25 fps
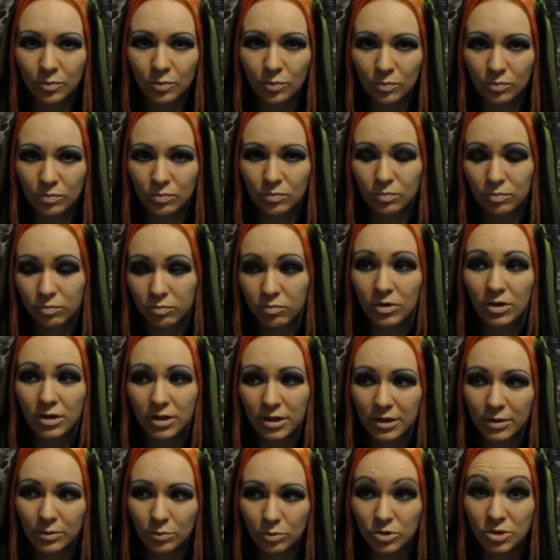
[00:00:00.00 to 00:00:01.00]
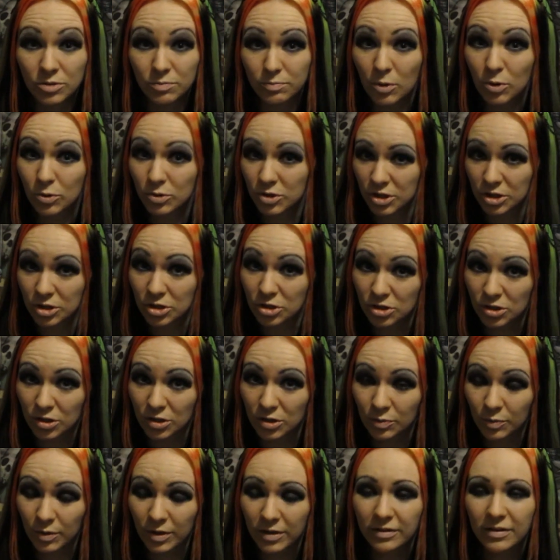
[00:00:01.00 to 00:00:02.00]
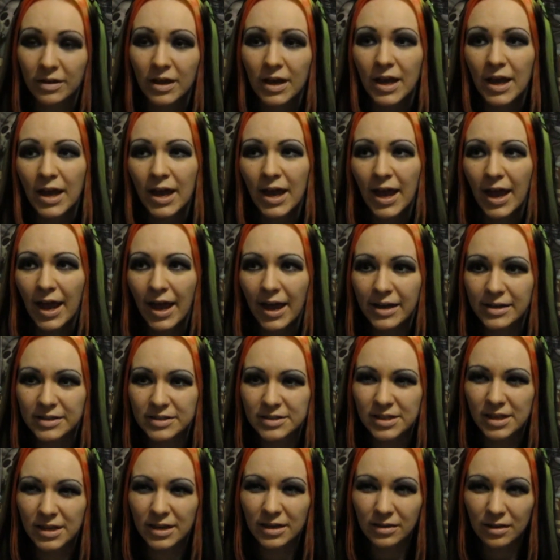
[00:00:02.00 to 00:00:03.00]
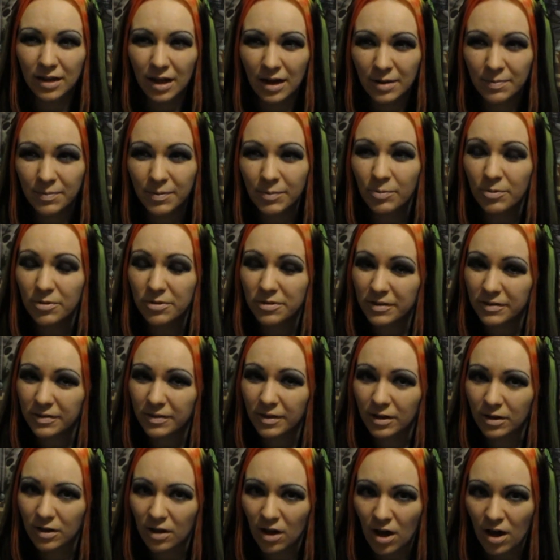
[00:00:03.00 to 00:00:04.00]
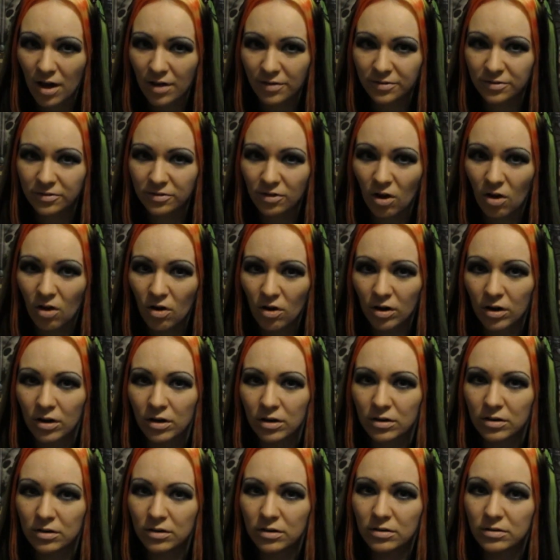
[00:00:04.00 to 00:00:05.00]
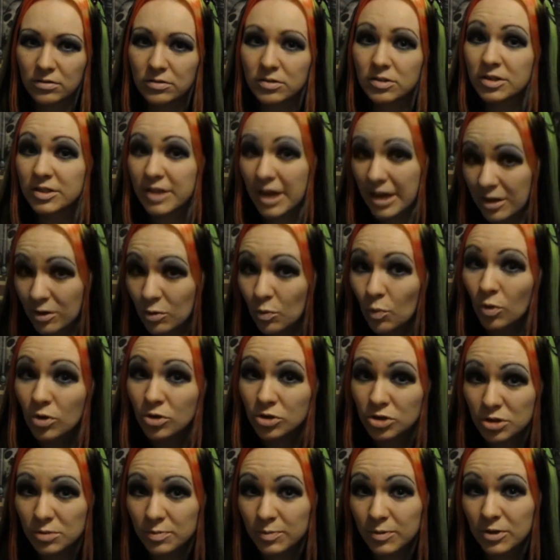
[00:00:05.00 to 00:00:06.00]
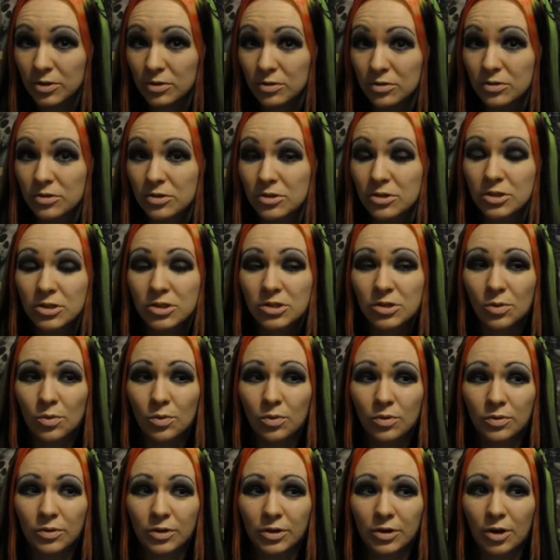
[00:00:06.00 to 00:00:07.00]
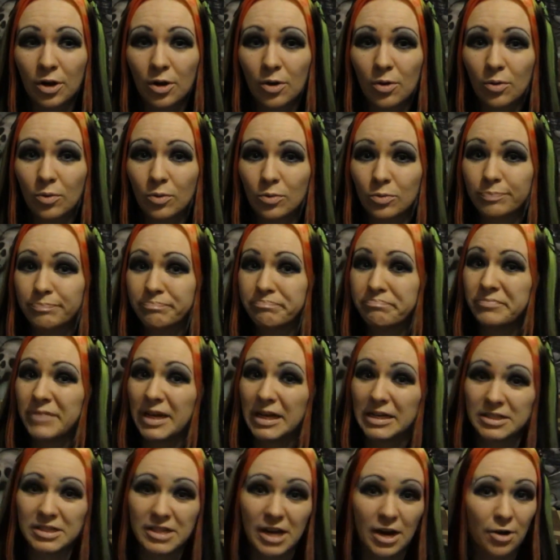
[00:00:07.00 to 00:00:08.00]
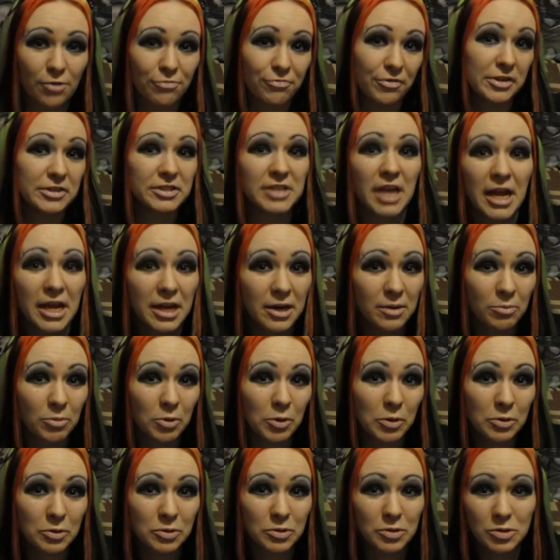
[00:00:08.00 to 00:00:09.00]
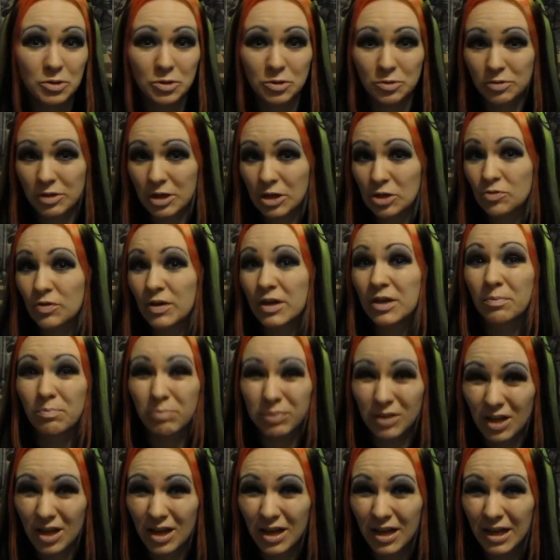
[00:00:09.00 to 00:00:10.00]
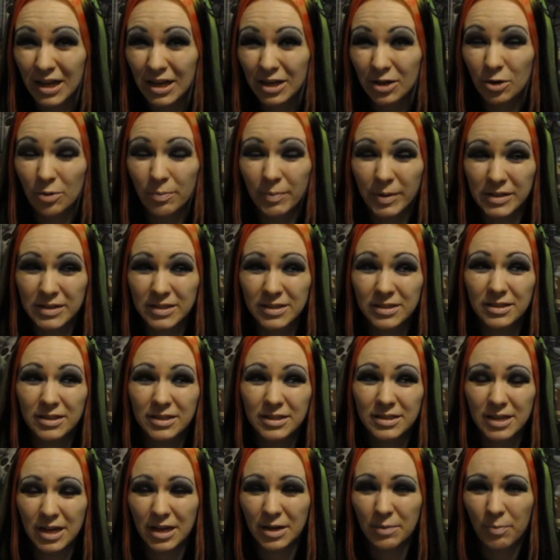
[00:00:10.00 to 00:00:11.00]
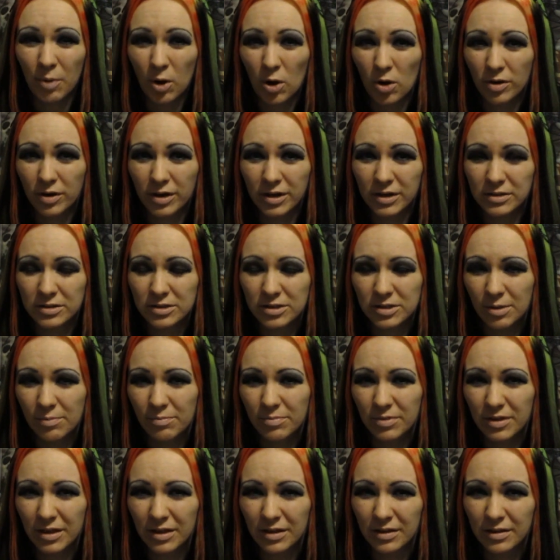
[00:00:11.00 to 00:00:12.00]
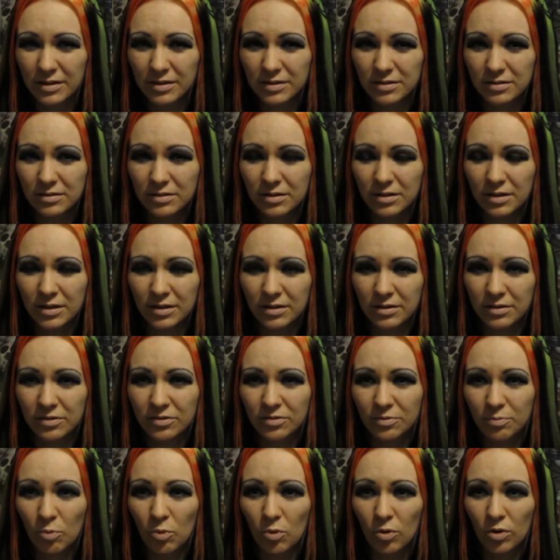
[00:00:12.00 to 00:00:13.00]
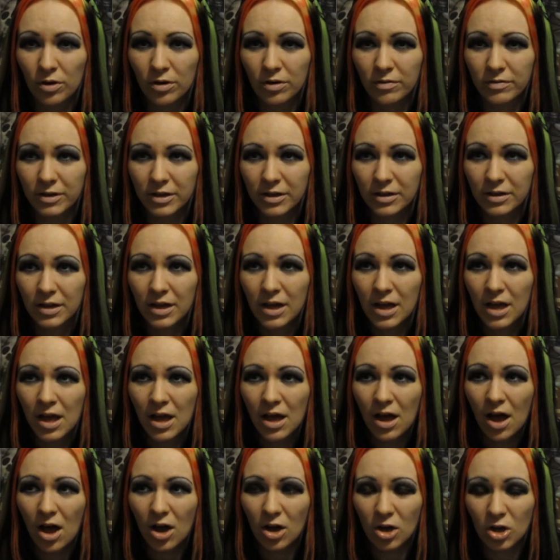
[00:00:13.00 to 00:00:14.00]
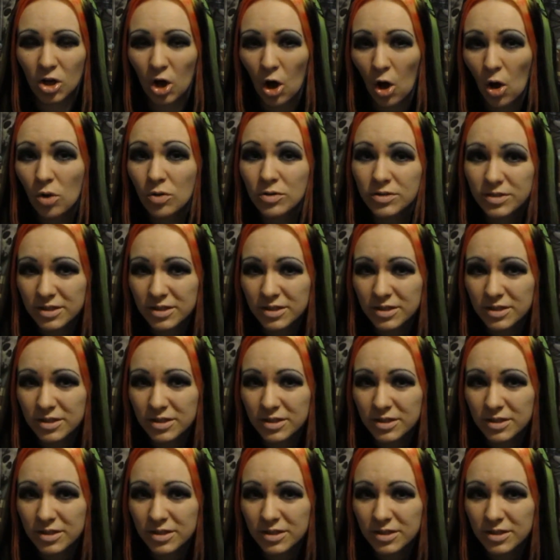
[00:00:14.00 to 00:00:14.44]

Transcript: really was most concerned with, is that a lot of people think that goths are Satan worshippers, or, you know, they sacrifice animals, or they drink blood, or basically take part in something that is more of a cult